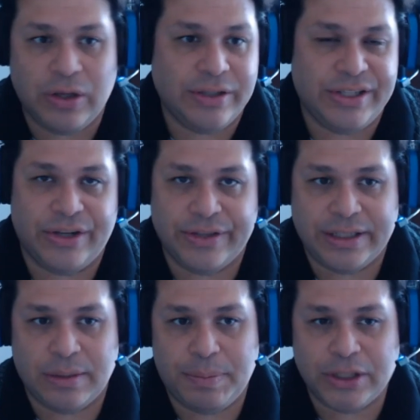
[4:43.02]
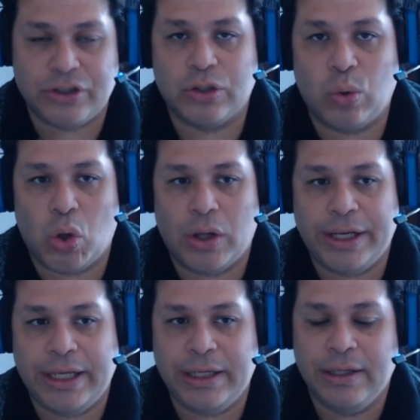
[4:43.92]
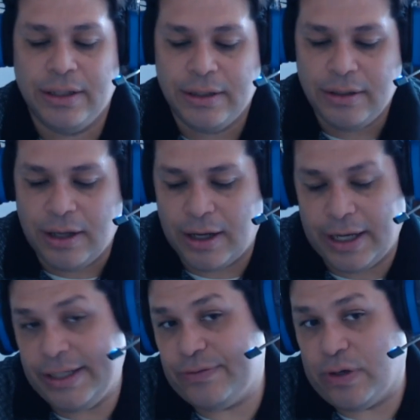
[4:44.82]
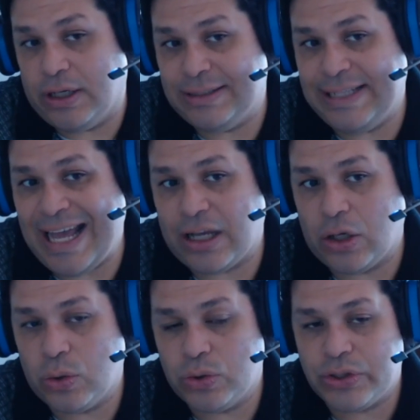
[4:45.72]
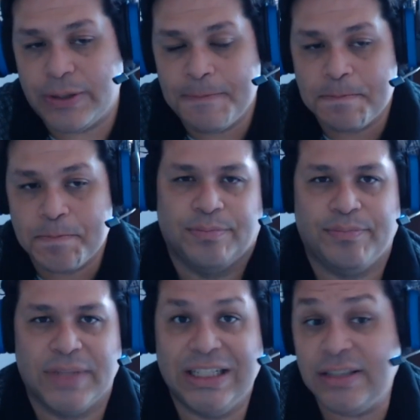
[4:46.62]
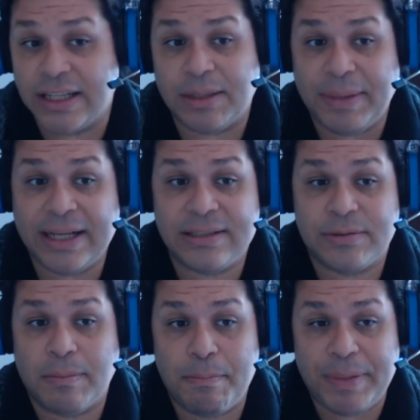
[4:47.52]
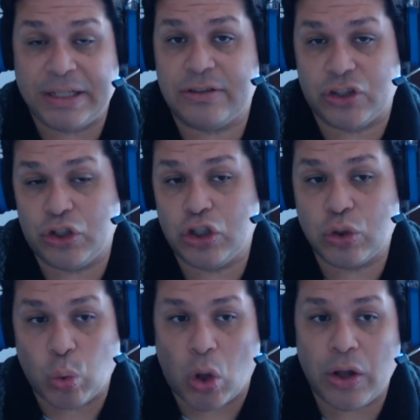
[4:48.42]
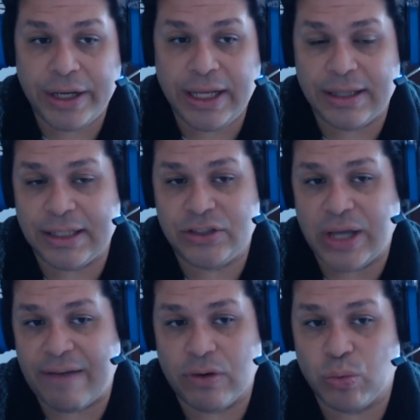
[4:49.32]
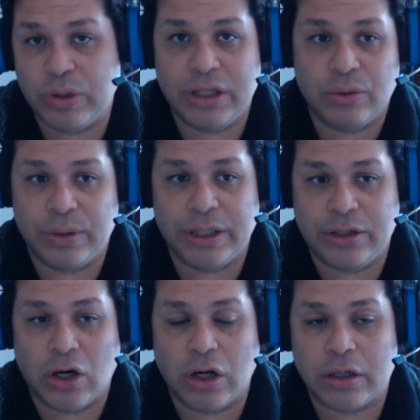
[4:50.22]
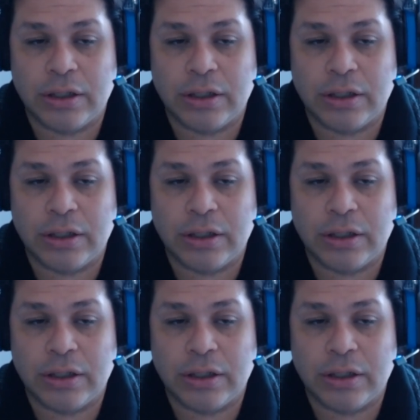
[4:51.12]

tell that the picture quality, as far as that goes, it's not the best picture quality unless you have it really dark.